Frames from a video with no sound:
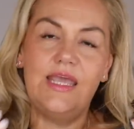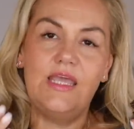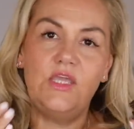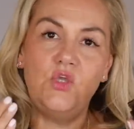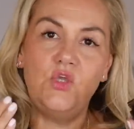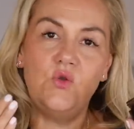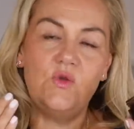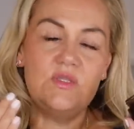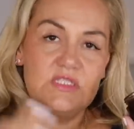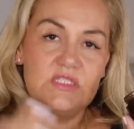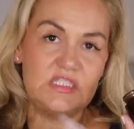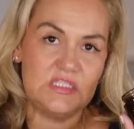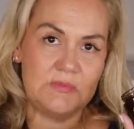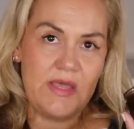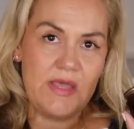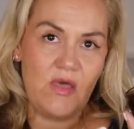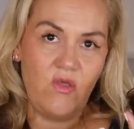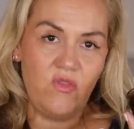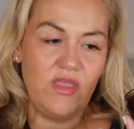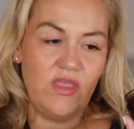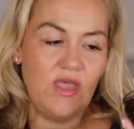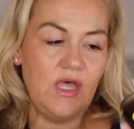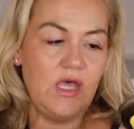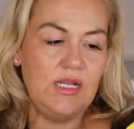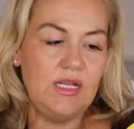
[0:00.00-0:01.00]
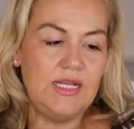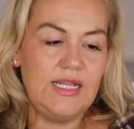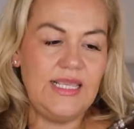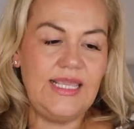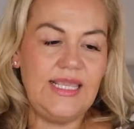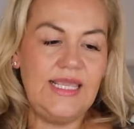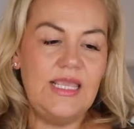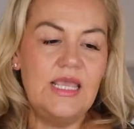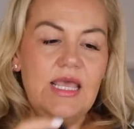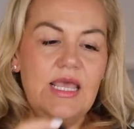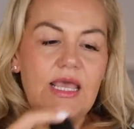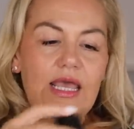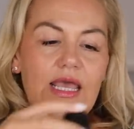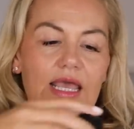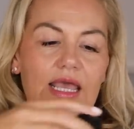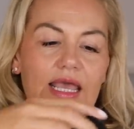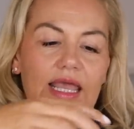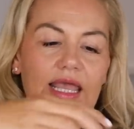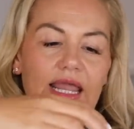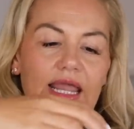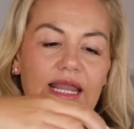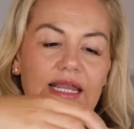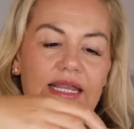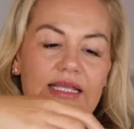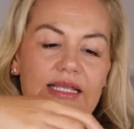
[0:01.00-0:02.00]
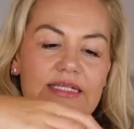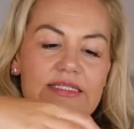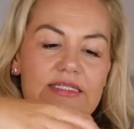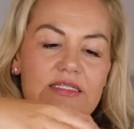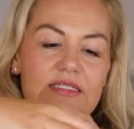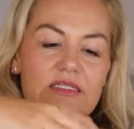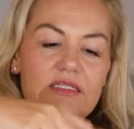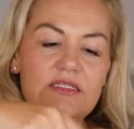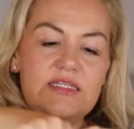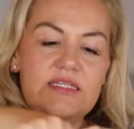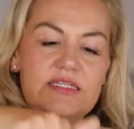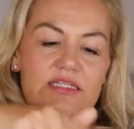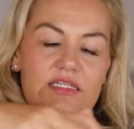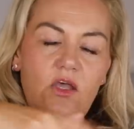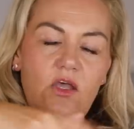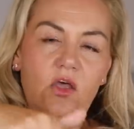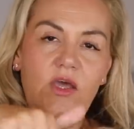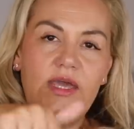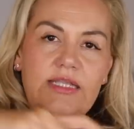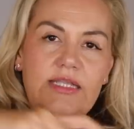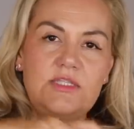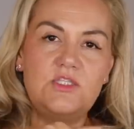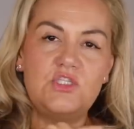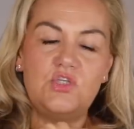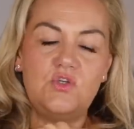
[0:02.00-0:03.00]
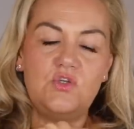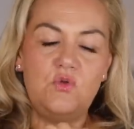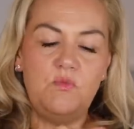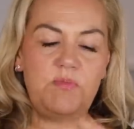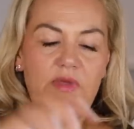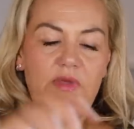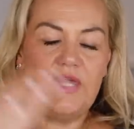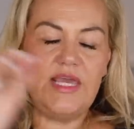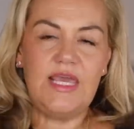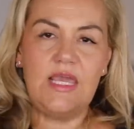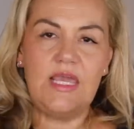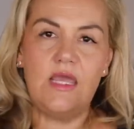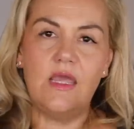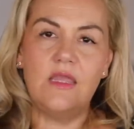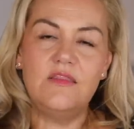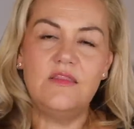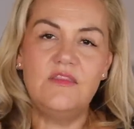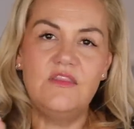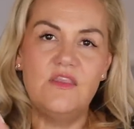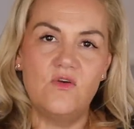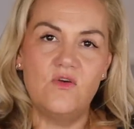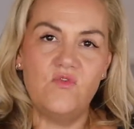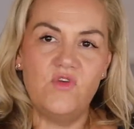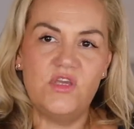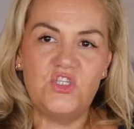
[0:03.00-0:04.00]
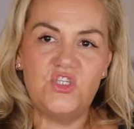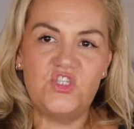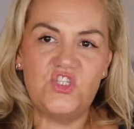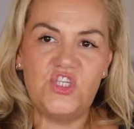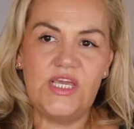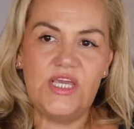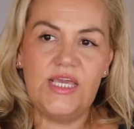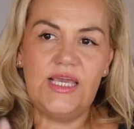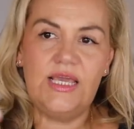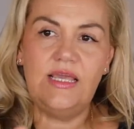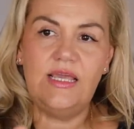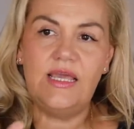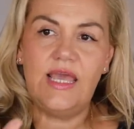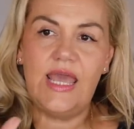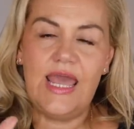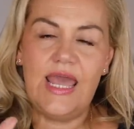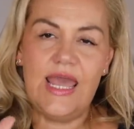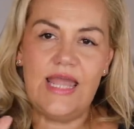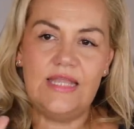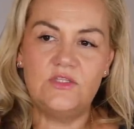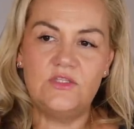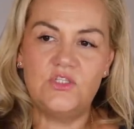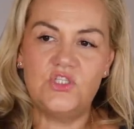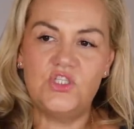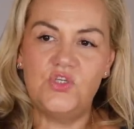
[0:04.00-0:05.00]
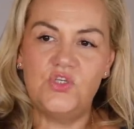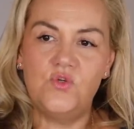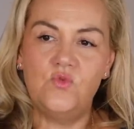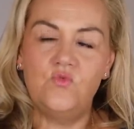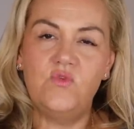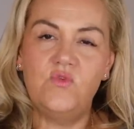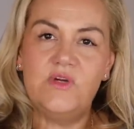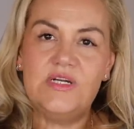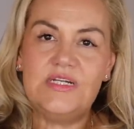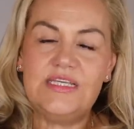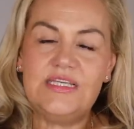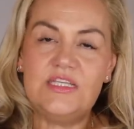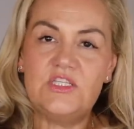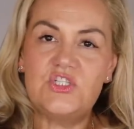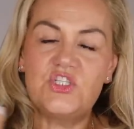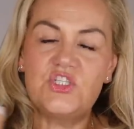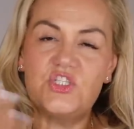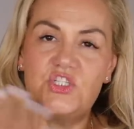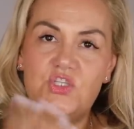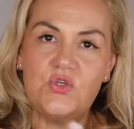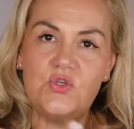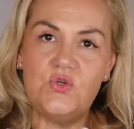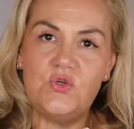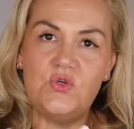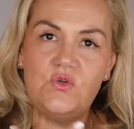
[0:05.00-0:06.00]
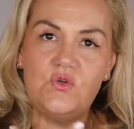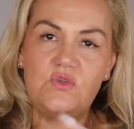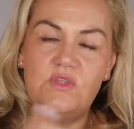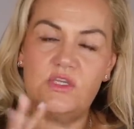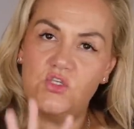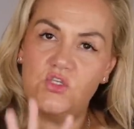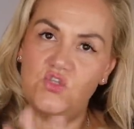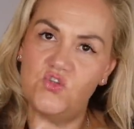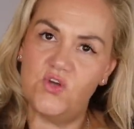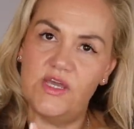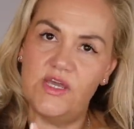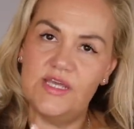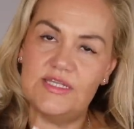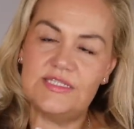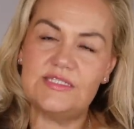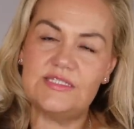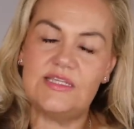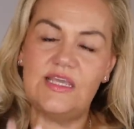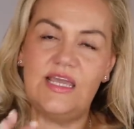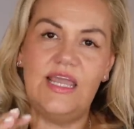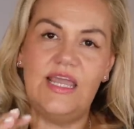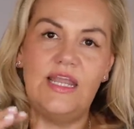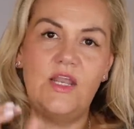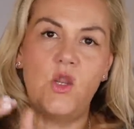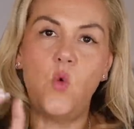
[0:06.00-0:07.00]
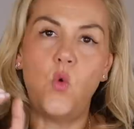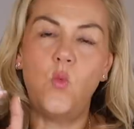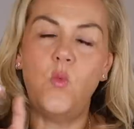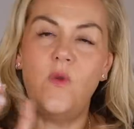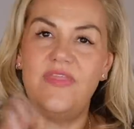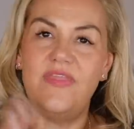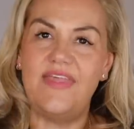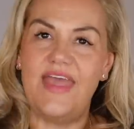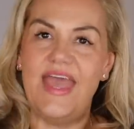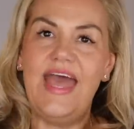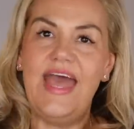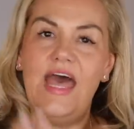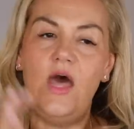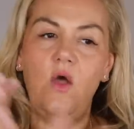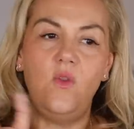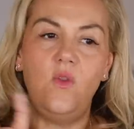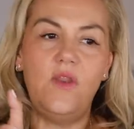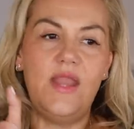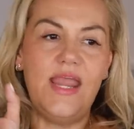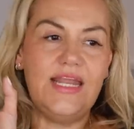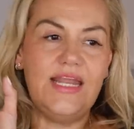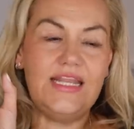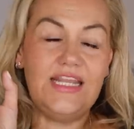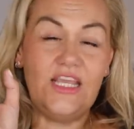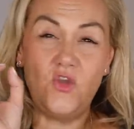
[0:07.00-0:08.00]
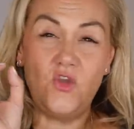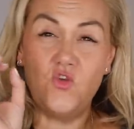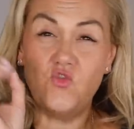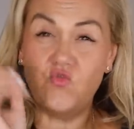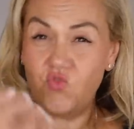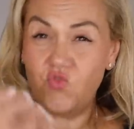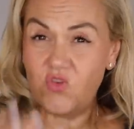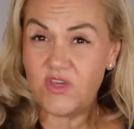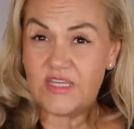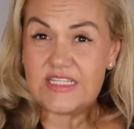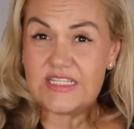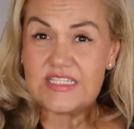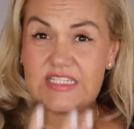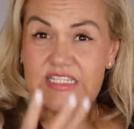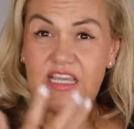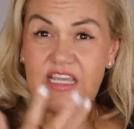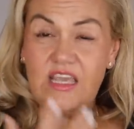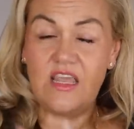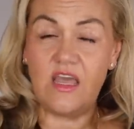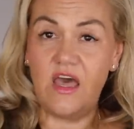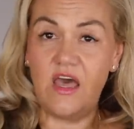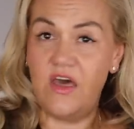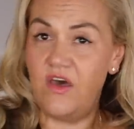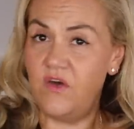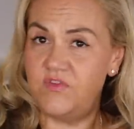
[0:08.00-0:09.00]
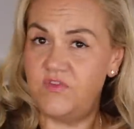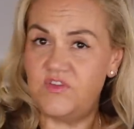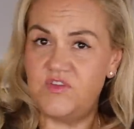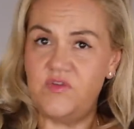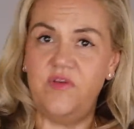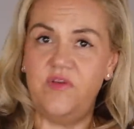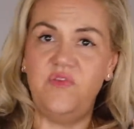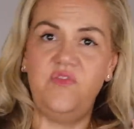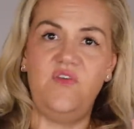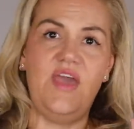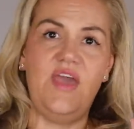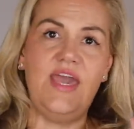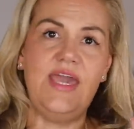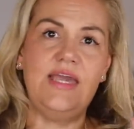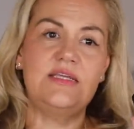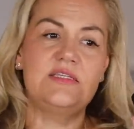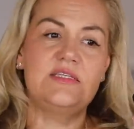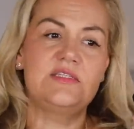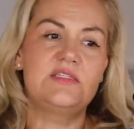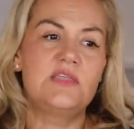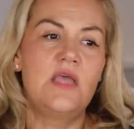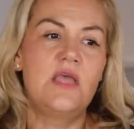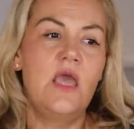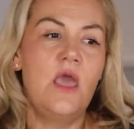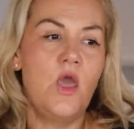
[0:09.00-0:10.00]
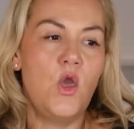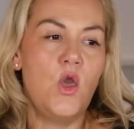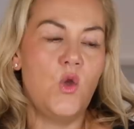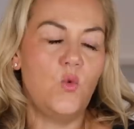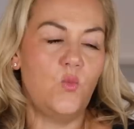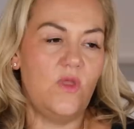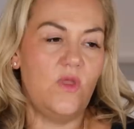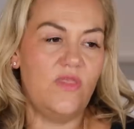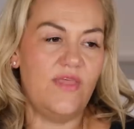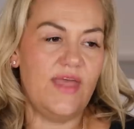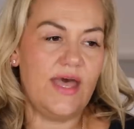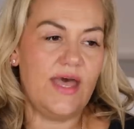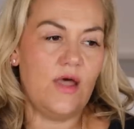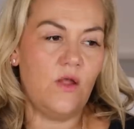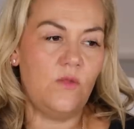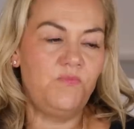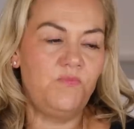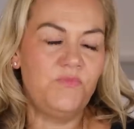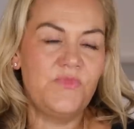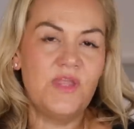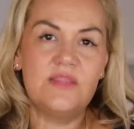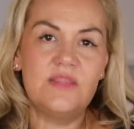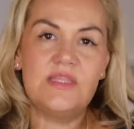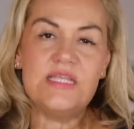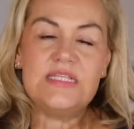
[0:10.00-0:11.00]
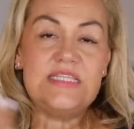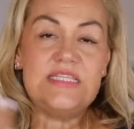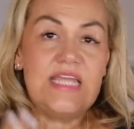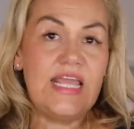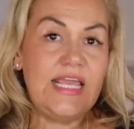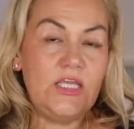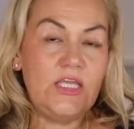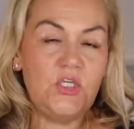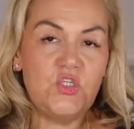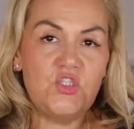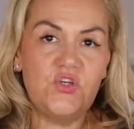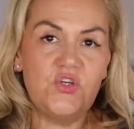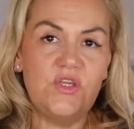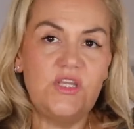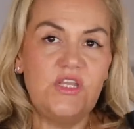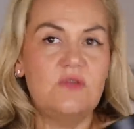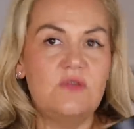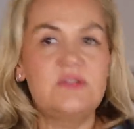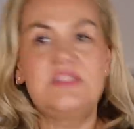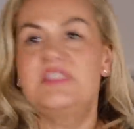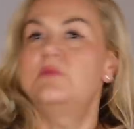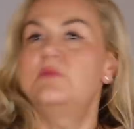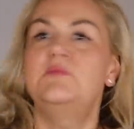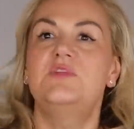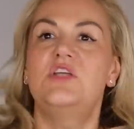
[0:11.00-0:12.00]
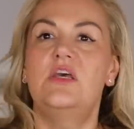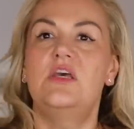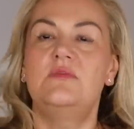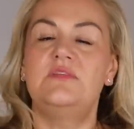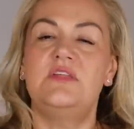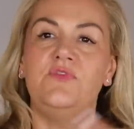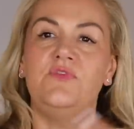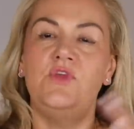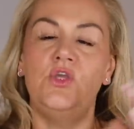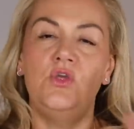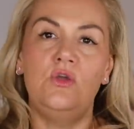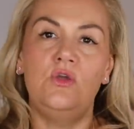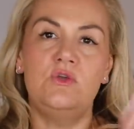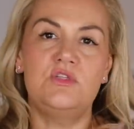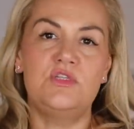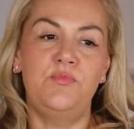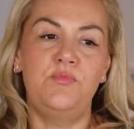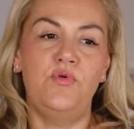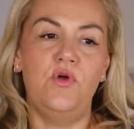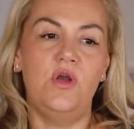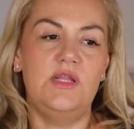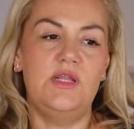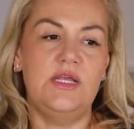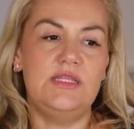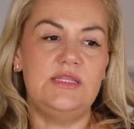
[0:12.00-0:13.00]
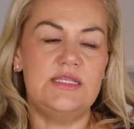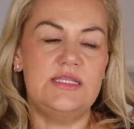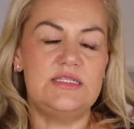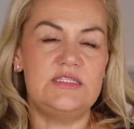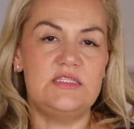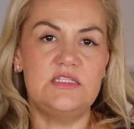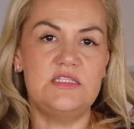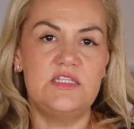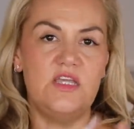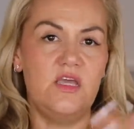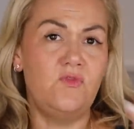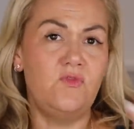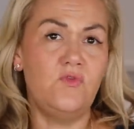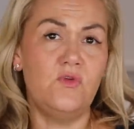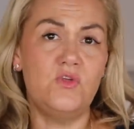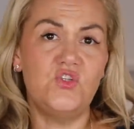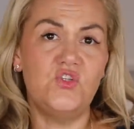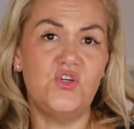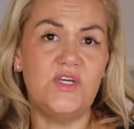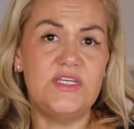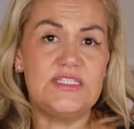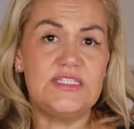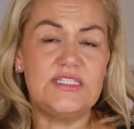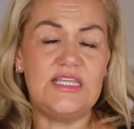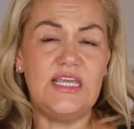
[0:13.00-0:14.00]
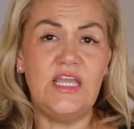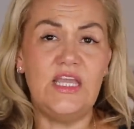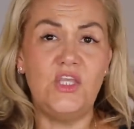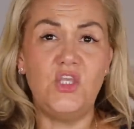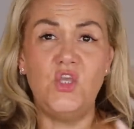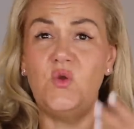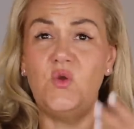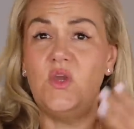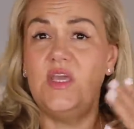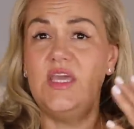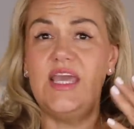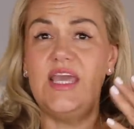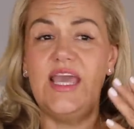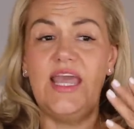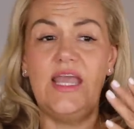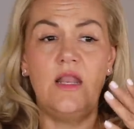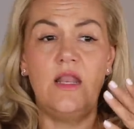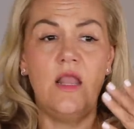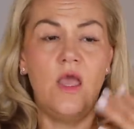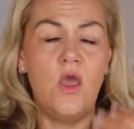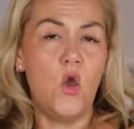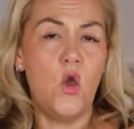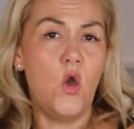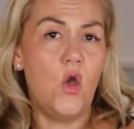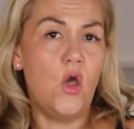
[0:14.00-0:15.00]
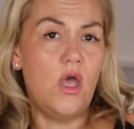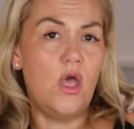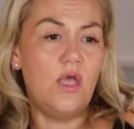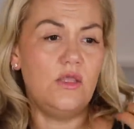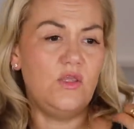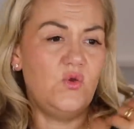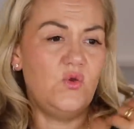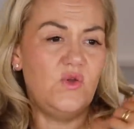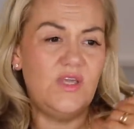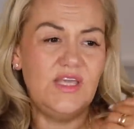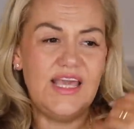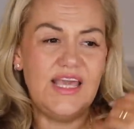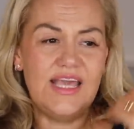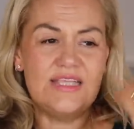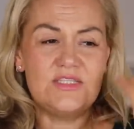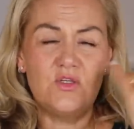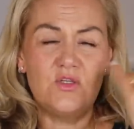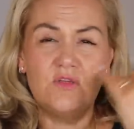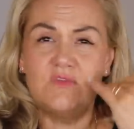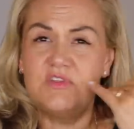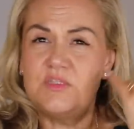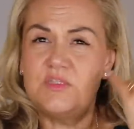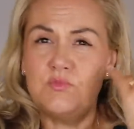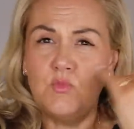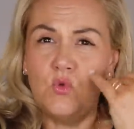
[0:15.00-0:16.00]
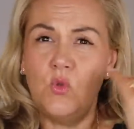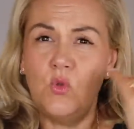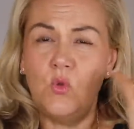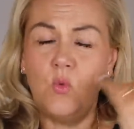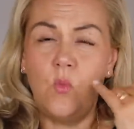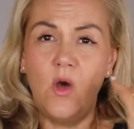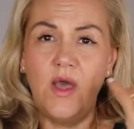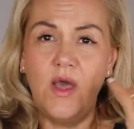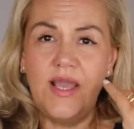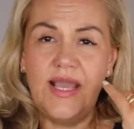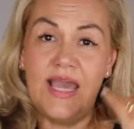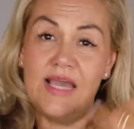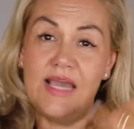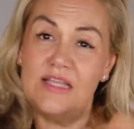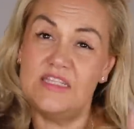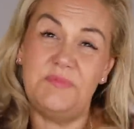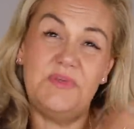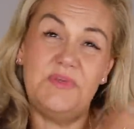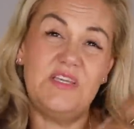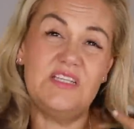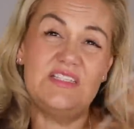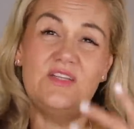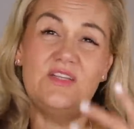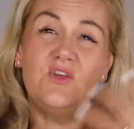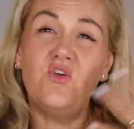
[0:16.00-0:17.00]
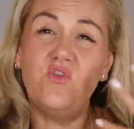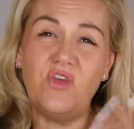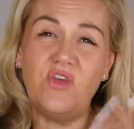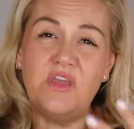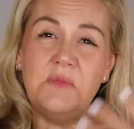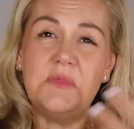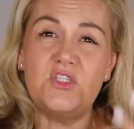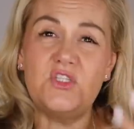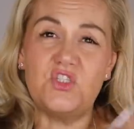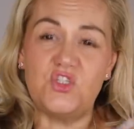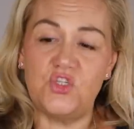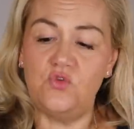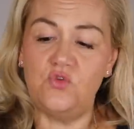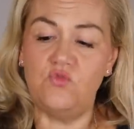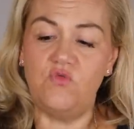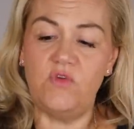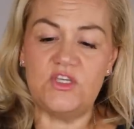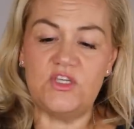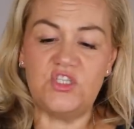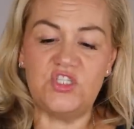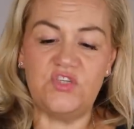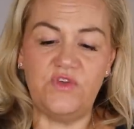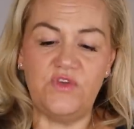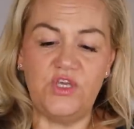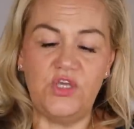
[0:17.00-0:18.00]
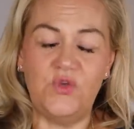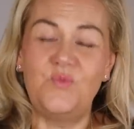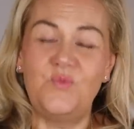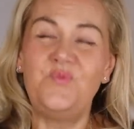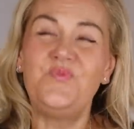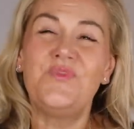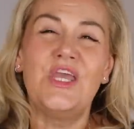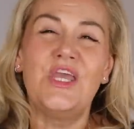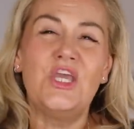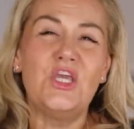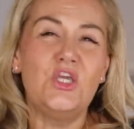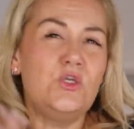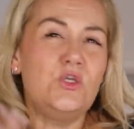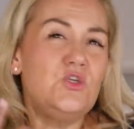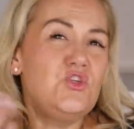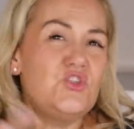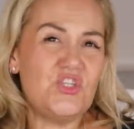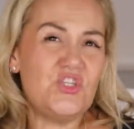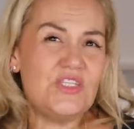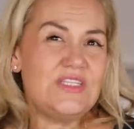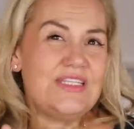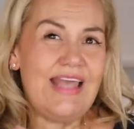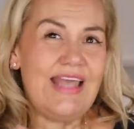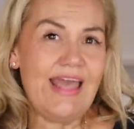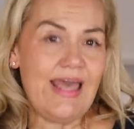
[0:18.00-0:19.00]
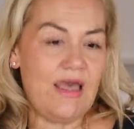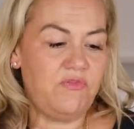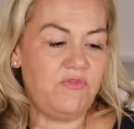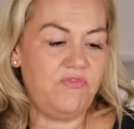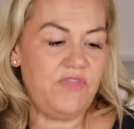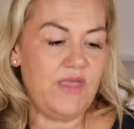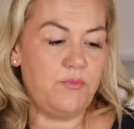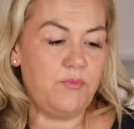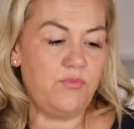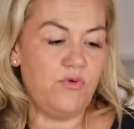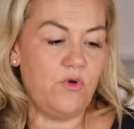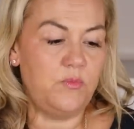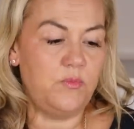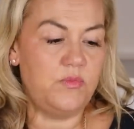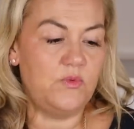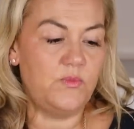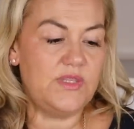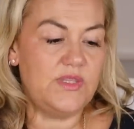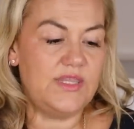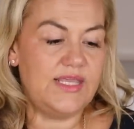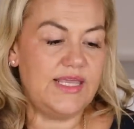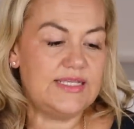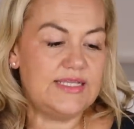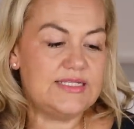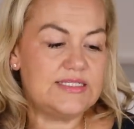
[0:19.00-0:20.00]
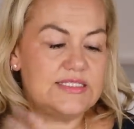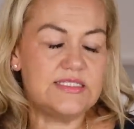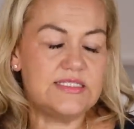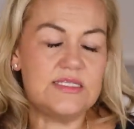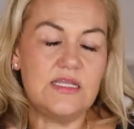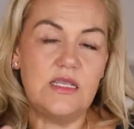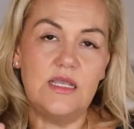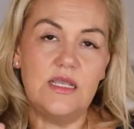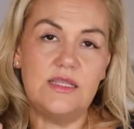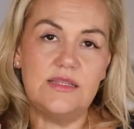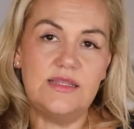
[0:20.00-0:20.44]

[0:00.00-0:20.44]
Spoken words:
You can smell the honey. It is designed to be nourishing and to really soothe a drier skin without any greasy after effects, without the danger. You know, sometimes if you use a product that's designed for a dry skin, you can get sort of small whiteheads because the cream is too rich for you. You shouldn't have that problem with this.